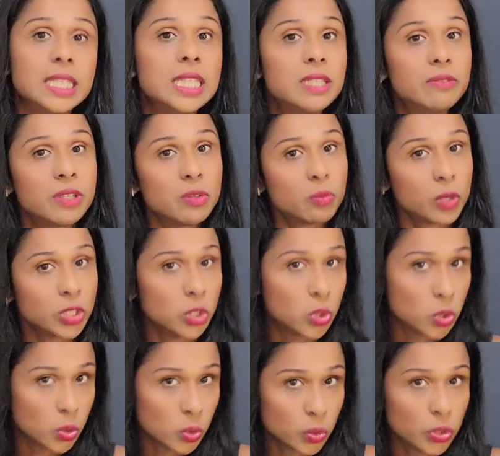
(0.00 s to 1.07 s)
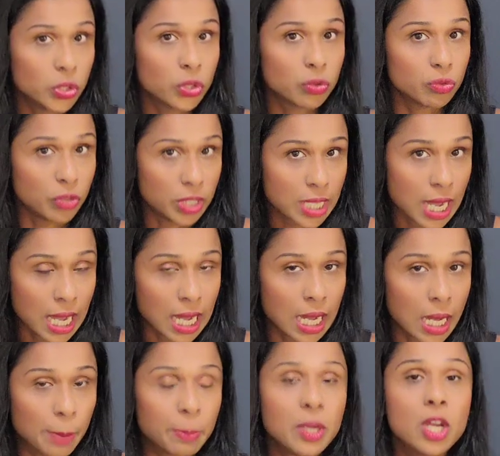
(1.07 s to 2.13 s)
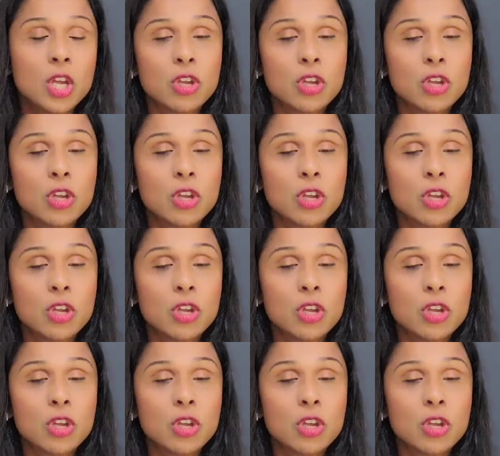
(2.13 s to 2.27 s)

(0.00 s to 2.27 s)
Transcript: even when you do your rehab